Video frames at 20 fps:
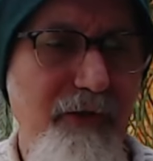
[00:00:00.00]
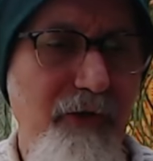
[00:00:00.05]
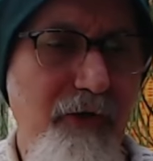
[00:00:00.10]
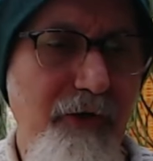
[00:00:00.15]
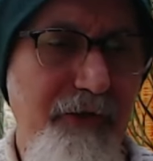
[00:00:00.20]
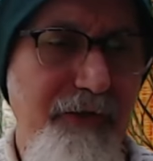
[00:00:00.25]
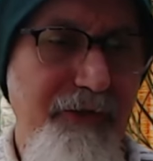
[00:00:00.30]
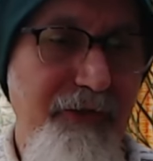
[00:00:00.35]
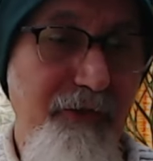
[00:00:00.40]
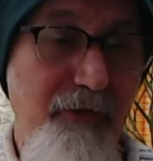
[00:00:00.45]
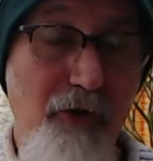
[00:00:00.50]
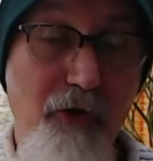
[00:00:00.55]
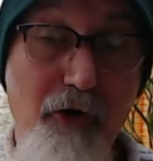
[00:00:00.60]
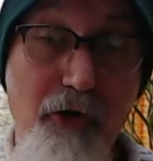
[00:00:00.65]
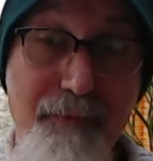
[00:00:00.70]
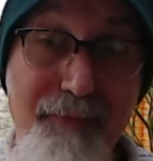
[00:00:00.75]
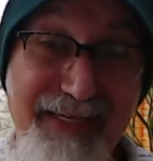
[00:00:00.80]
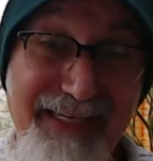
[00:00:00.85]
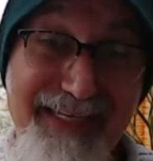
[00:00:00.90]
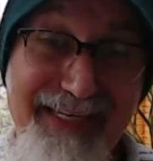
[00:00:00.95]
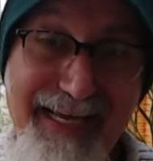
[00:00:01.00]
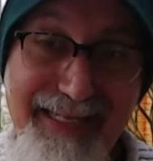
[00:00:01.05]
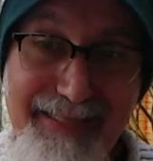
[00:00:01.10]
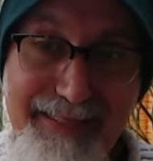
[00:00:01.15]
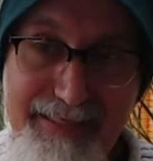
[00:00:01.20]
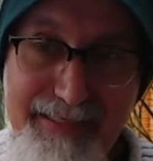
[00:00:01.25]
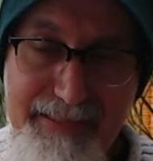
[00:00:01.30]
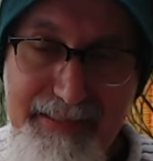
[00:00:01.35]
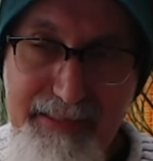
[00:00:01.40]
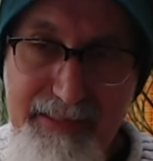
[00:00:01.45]
are their
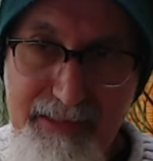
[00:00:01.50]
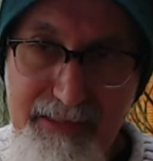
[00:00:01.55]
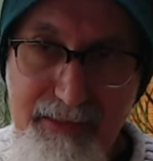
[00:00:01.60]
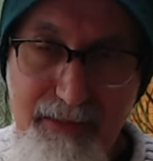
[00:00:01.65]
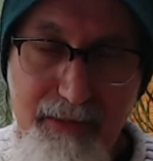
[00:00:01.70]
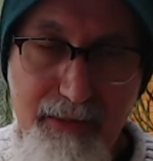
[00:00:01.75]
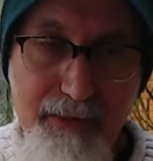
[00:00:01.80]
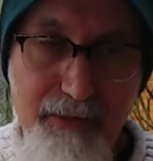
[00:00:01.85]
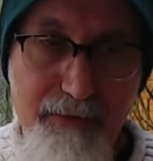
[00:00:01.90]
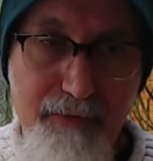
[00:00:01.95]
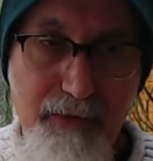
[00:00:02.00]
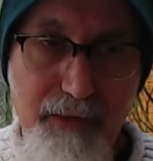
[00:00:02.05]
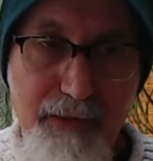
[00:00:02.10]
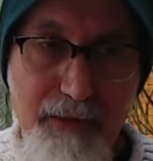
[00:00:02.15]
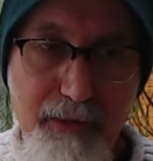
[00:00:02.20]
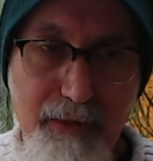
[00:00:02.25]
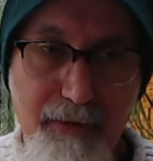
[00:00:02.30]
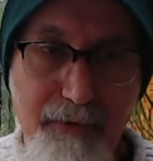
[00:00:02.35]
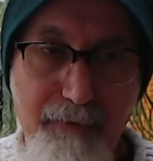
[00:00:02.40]
Armageddonists, right?